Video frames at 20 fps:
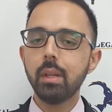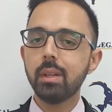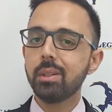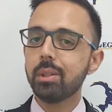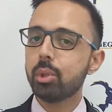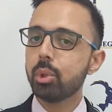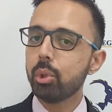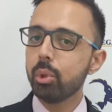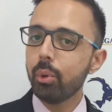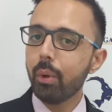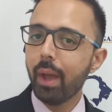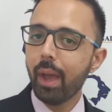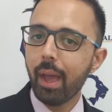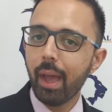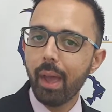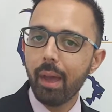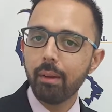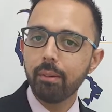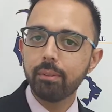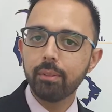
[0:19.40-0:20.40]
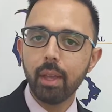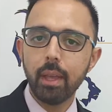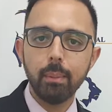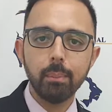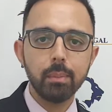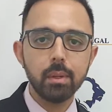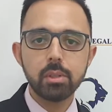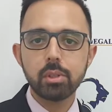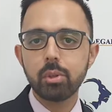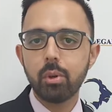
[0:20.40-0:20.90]
Do you have a
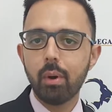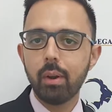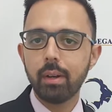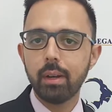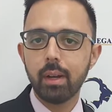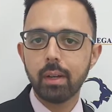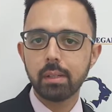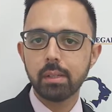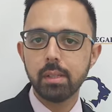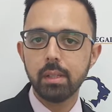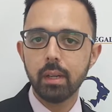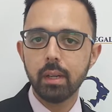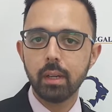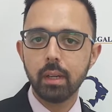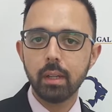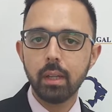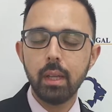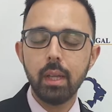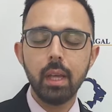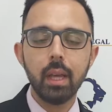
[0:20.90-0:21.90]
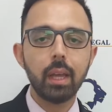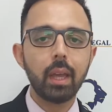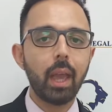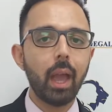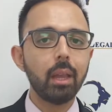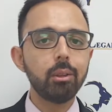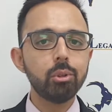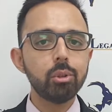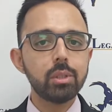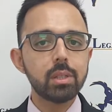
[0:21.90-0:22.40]
misconduct hearing?
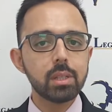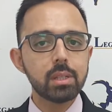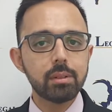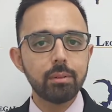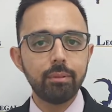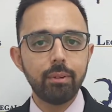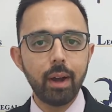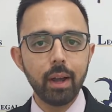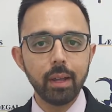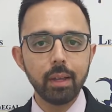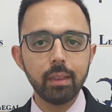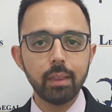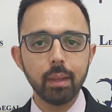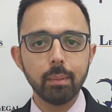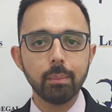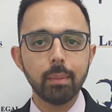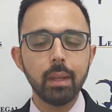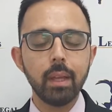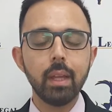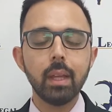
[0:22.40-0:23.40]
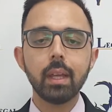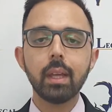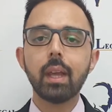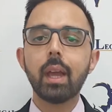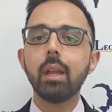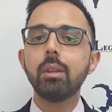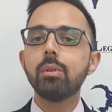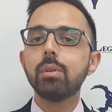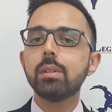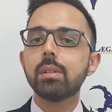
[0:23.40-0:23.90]
Can you just fire them?
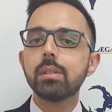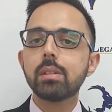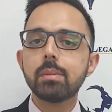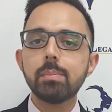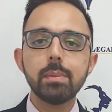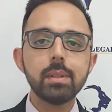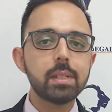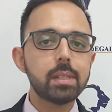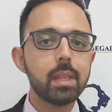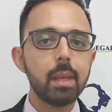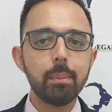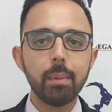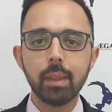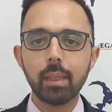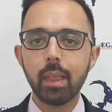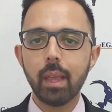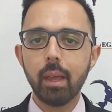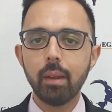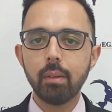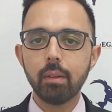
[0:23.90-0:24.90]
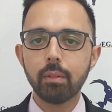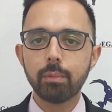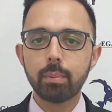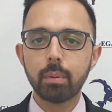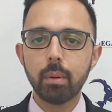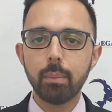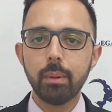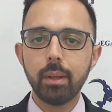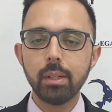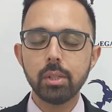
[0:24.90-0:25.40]
Can you dismiss them at the end of
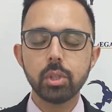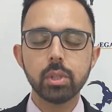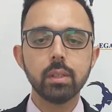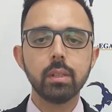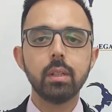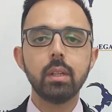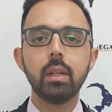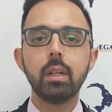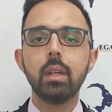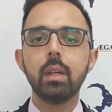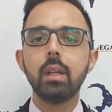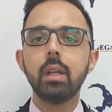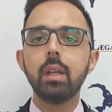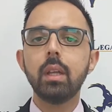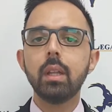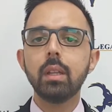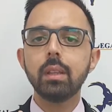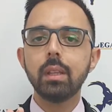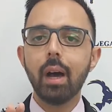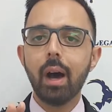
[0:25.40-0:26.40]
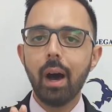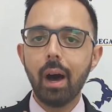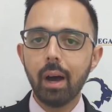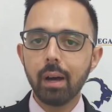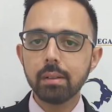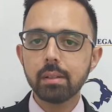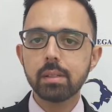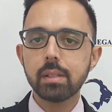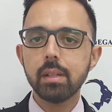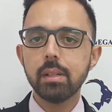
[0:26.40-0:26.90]
probation? The
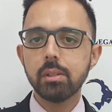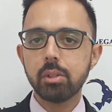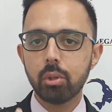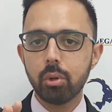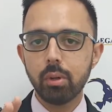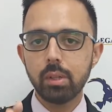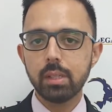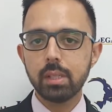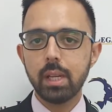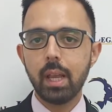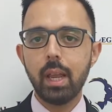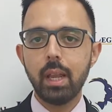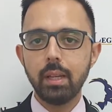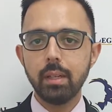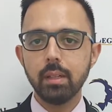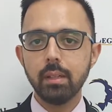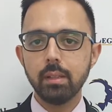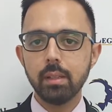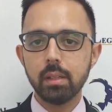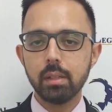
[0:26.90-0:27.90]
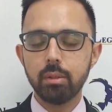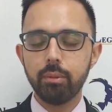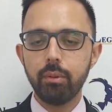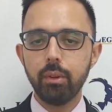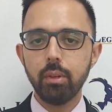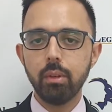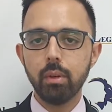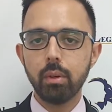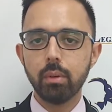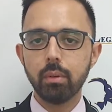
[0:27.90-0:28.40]
answer is contained in this
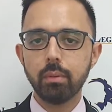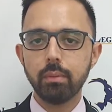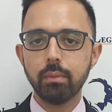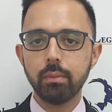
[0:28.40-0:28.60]
video.